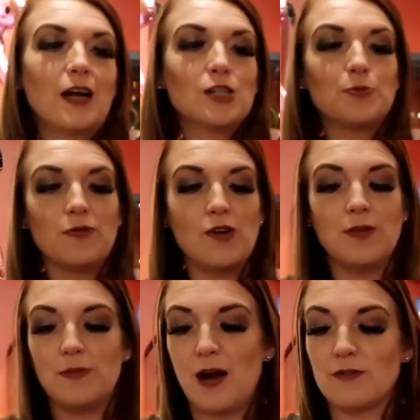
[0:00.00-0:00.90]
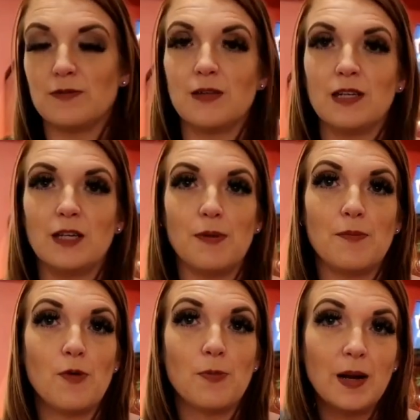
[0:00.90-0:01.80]
I just prefer them to have something a little
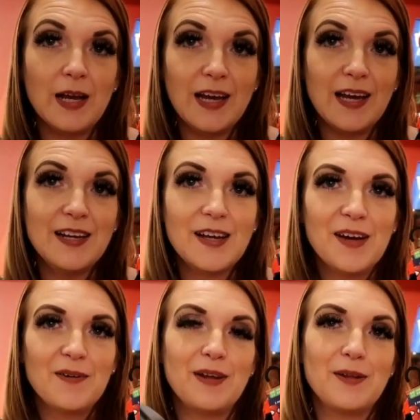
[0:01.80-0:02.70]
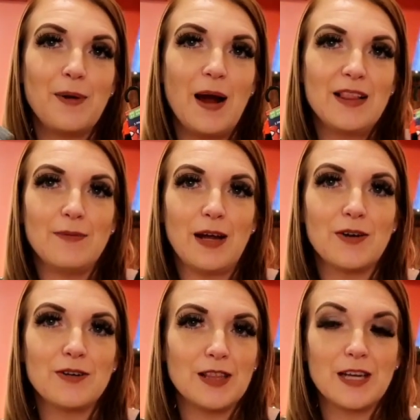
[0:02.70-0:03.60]
bit more plain when they're wearing them
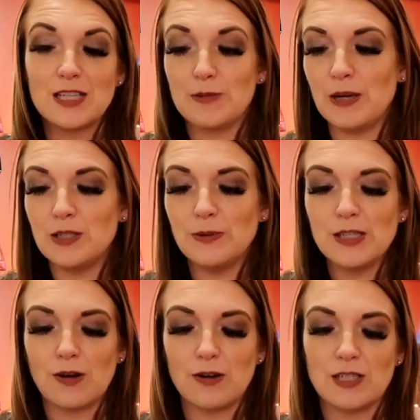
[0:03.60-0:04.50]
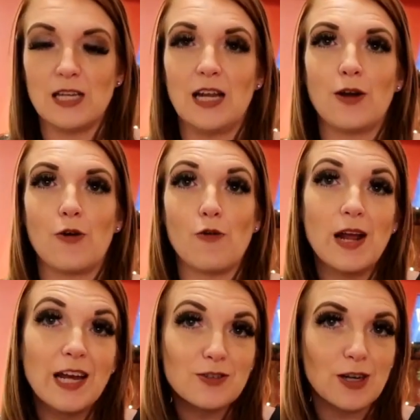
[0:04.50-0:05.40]
like under things, especially when it's got, say, like
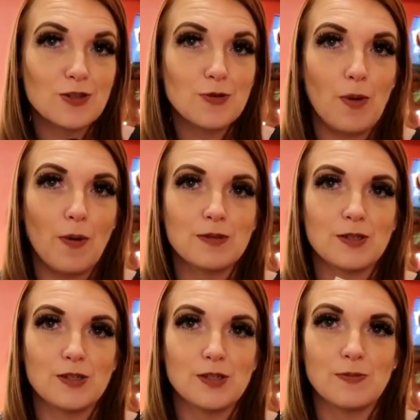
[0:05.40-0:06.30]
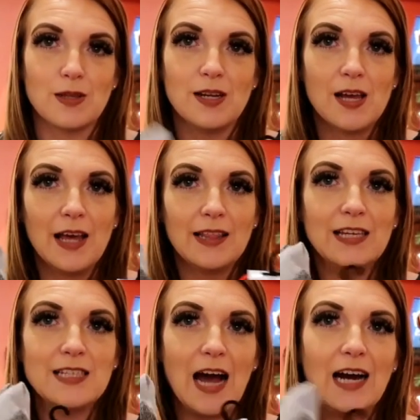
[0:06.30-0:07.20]
grey tracksuit bottoms on or something.
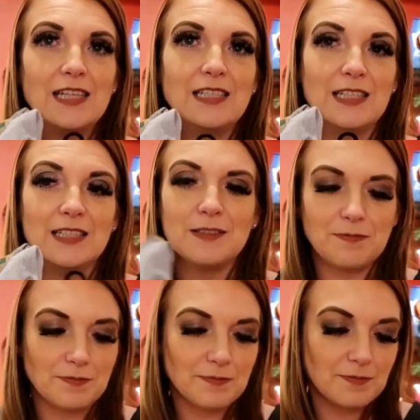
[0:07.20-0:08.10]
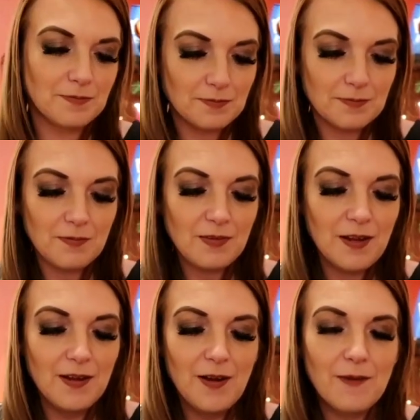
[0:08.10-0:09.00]
These are ideal.
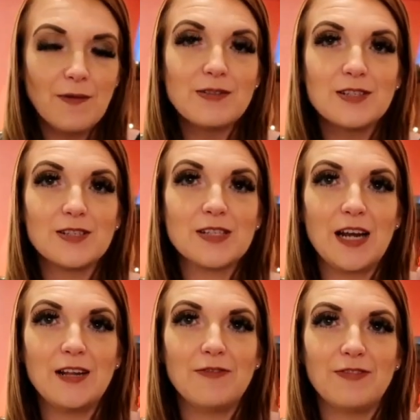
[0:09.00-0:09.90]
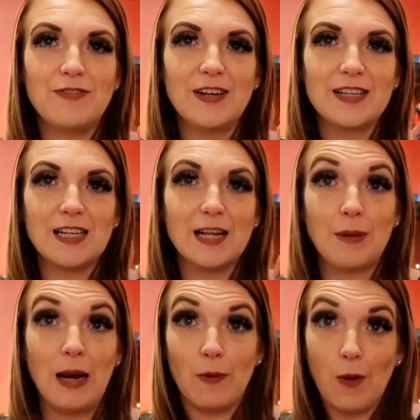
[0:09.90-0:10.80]
Whereas I just kind of feel it's a
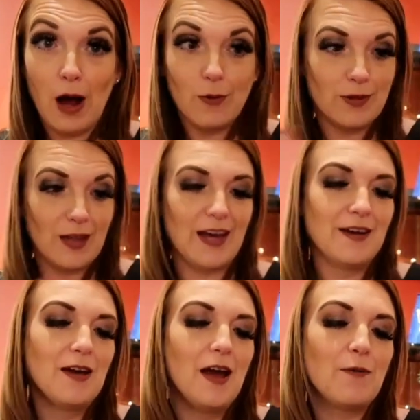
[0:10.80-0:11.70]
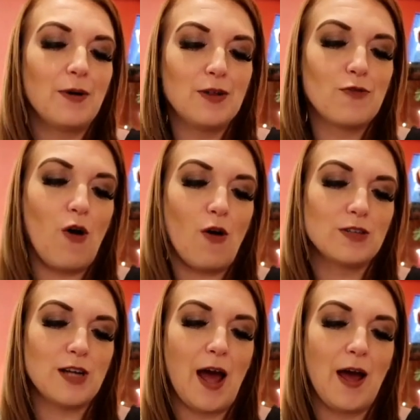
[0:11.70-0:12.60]
little bit like out there when they've
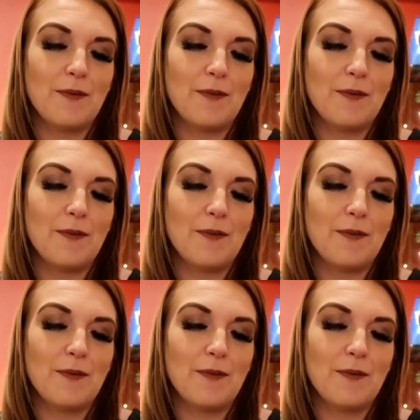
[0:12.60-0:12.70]
got